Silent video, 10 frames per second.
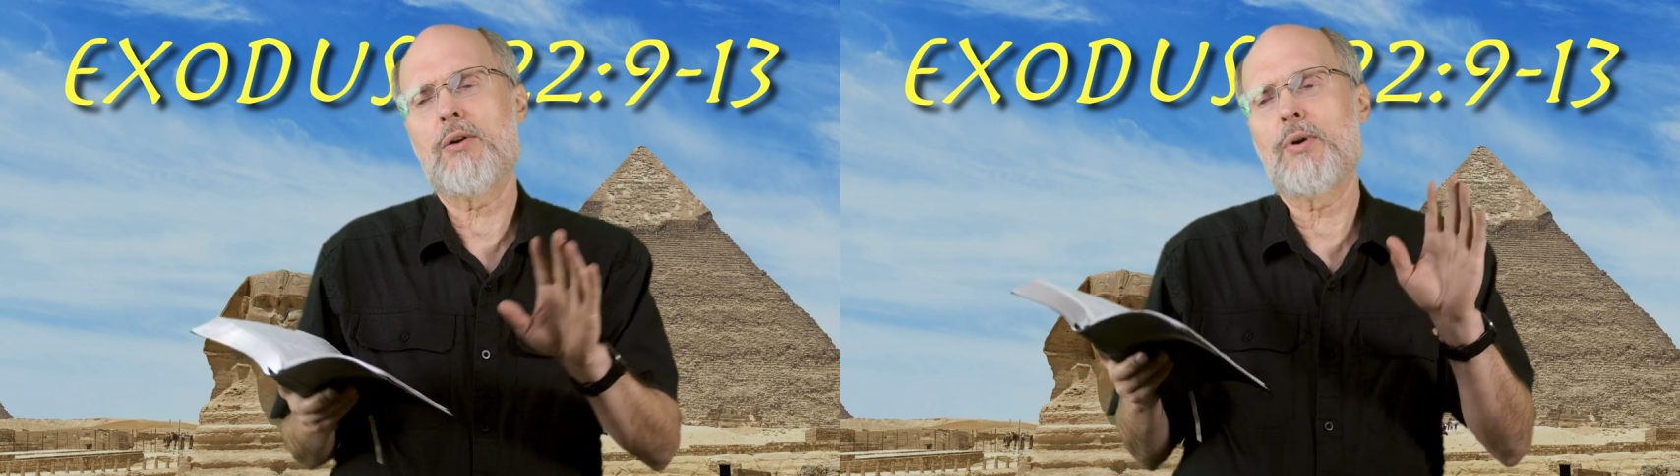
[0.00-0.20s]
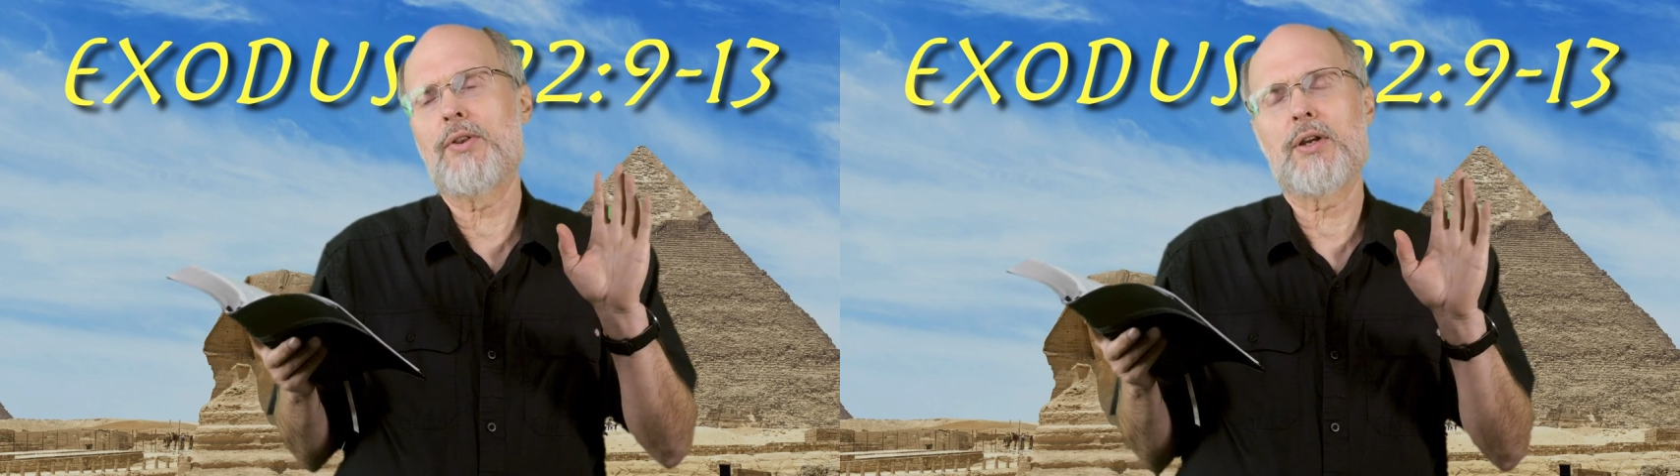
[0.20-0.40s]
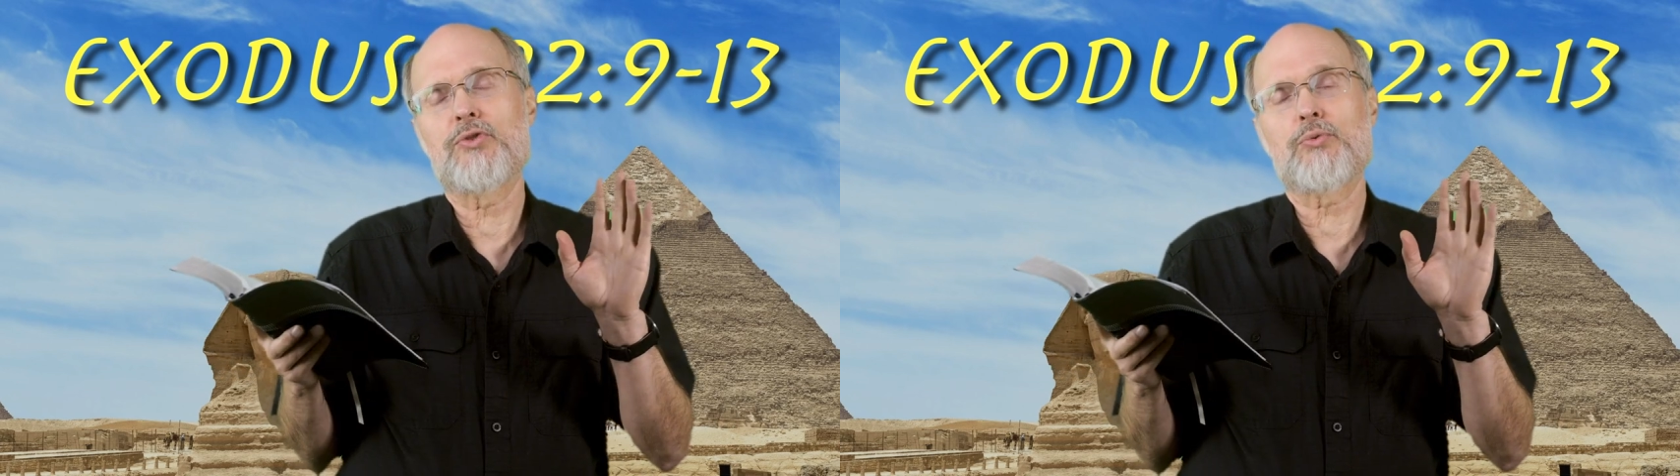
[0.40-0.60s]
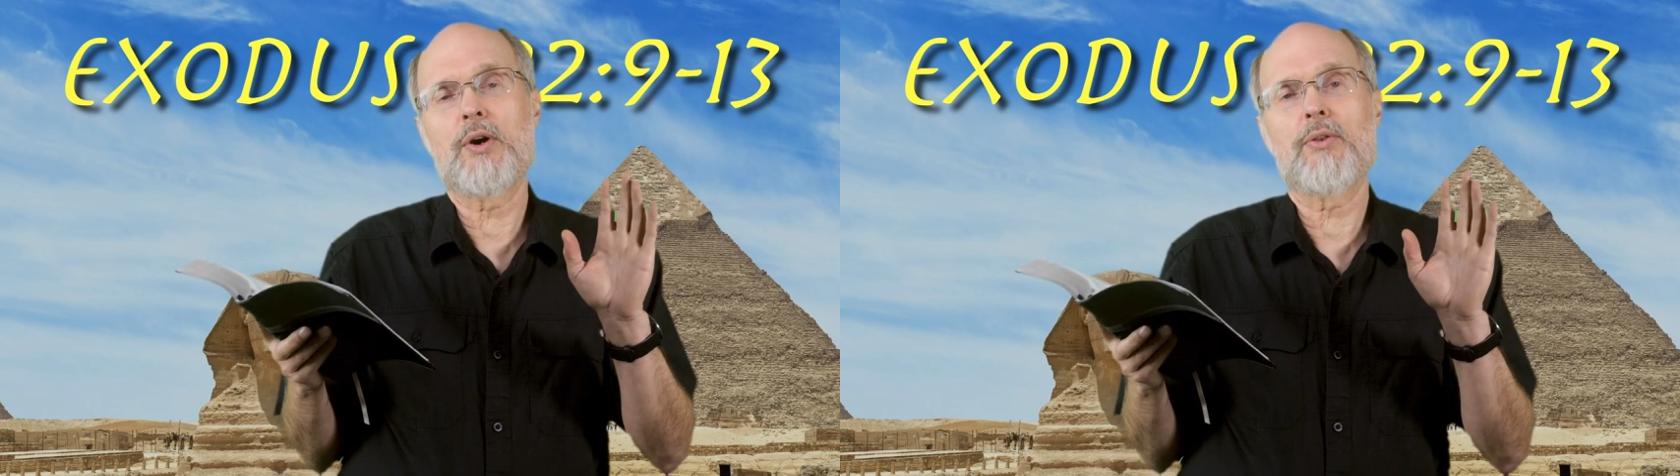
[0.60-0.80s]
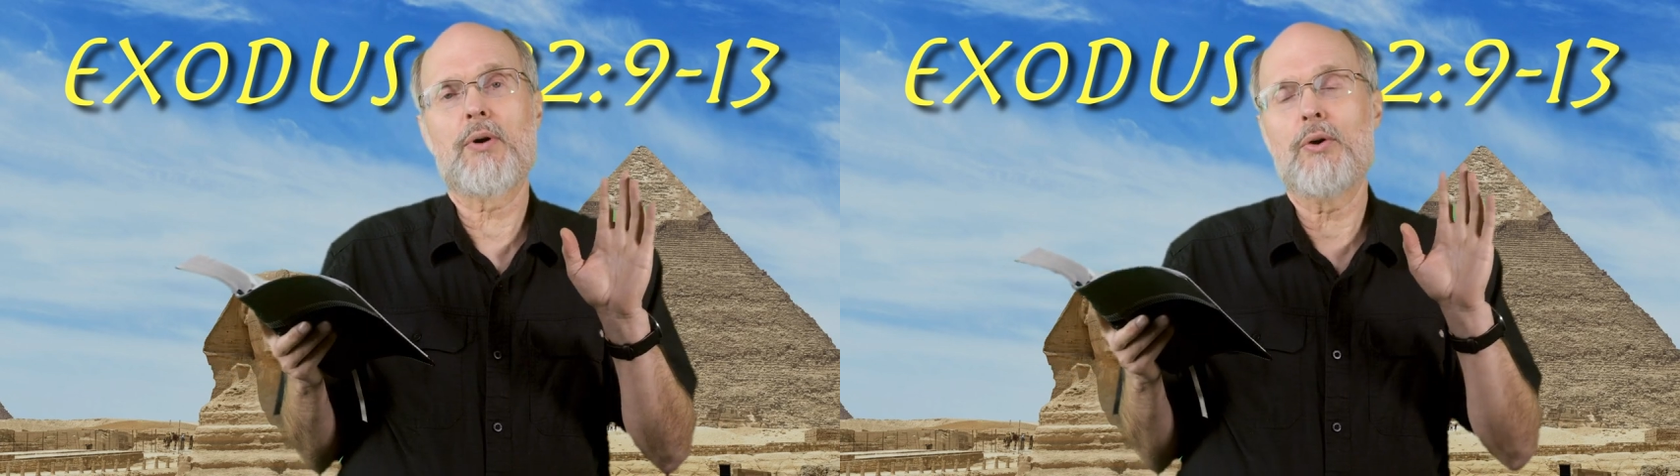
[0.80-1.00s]
well, they
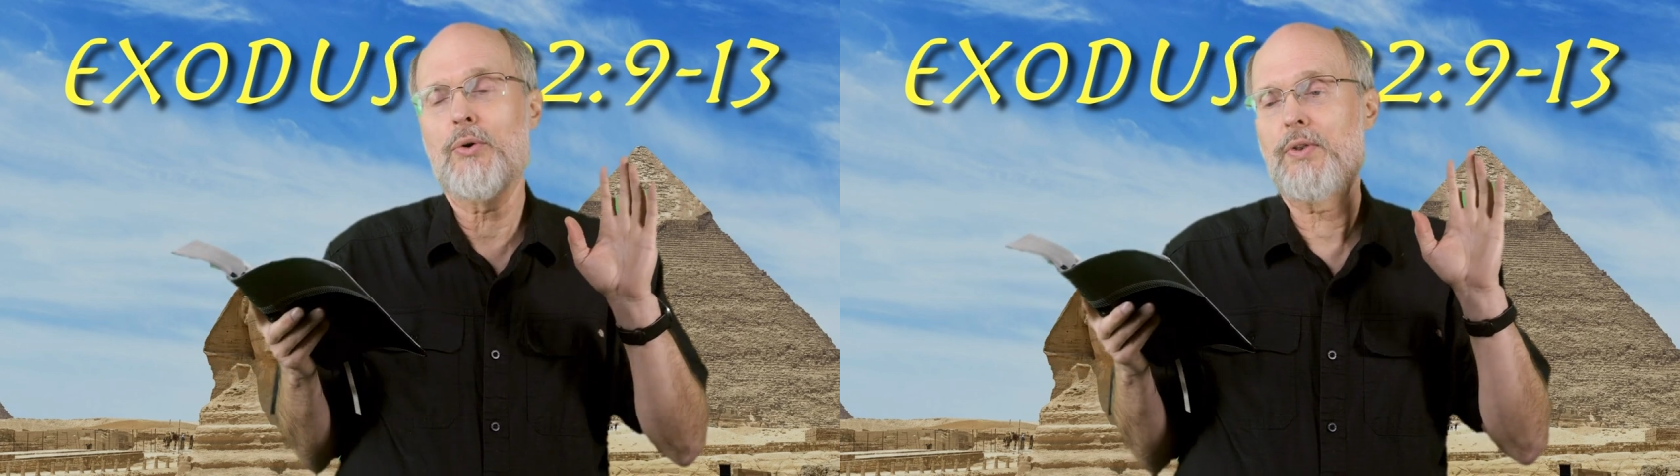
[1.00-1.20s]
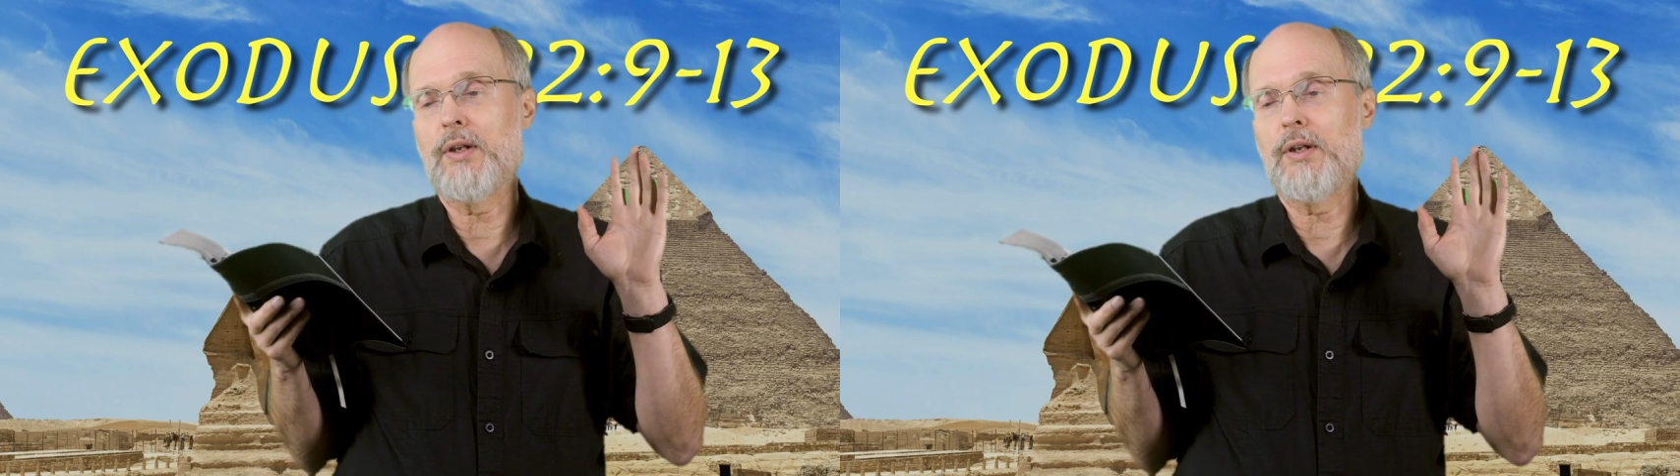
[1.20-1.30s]
swear their oath